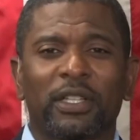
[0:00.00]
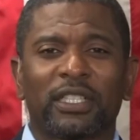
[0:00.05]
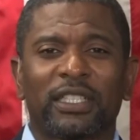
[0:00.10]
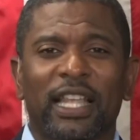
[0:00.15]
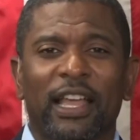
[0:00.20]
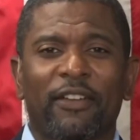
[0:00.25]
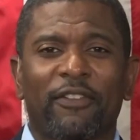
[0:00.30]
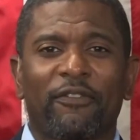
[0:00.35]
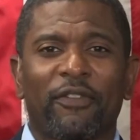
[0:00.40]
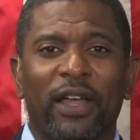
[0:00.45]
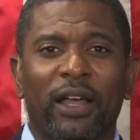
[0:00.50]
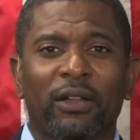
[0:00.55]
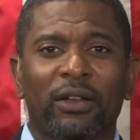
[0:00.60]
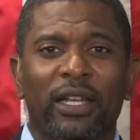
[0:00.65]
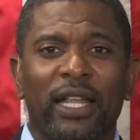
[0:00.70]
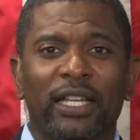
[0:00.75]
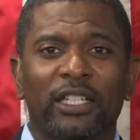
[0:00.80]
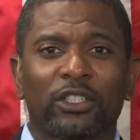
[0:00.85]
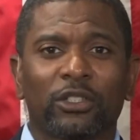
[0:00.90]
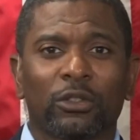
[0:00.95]
It's that
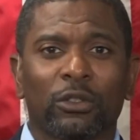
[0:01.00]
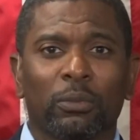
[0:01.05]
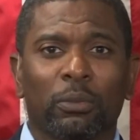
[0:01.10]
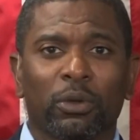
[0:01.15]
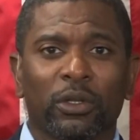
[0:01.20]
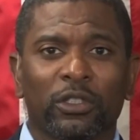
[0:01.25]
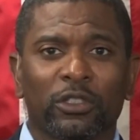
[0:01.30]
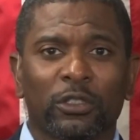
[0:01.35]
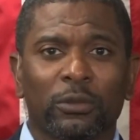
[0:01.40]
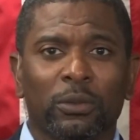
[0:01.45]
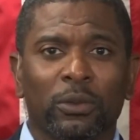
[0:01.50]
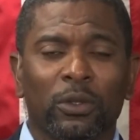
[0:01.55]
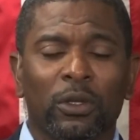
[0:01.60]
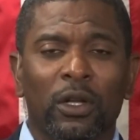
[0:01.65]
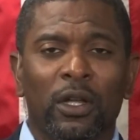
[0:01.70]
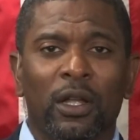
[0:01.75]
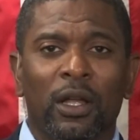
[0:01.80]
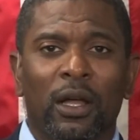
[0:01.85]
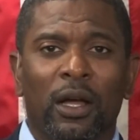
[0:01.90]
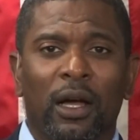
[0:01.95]
foundational principle
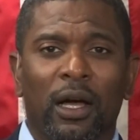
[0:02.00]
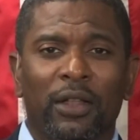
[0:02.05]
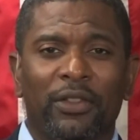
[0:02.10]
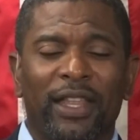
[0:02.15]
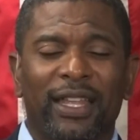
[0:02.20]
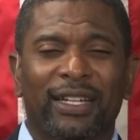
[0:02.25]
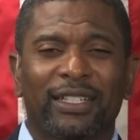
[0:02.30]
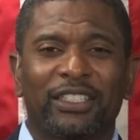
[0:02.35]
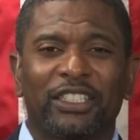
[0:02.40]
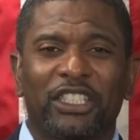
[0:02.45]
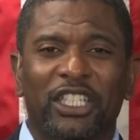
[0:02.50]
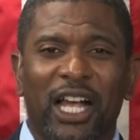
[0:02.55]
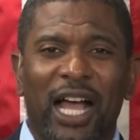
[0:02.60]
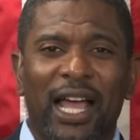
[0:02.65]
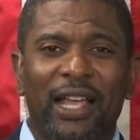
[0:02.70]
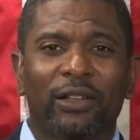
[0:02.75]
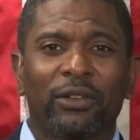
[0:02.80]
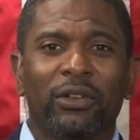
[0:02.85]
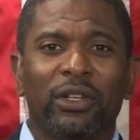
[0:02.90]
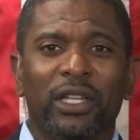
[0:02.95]
that a
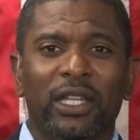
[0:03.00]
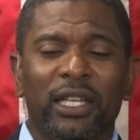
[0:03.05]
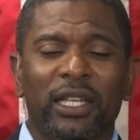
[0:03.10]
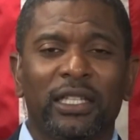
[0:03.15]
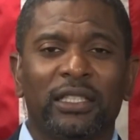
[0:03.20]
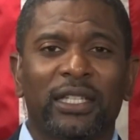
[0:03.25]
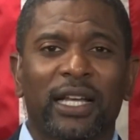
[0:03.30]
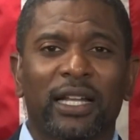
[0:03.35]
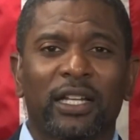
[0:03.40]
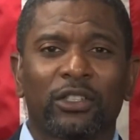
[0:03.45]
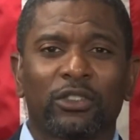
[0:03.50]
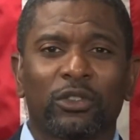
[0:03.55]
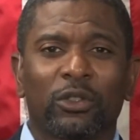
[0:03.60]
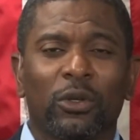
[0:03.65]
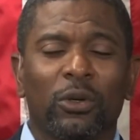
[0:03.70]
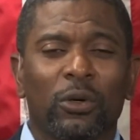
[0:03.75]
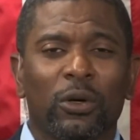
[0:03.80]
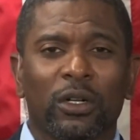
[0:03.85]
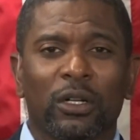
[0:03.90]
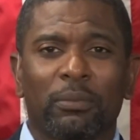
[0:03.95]
child needs at its core.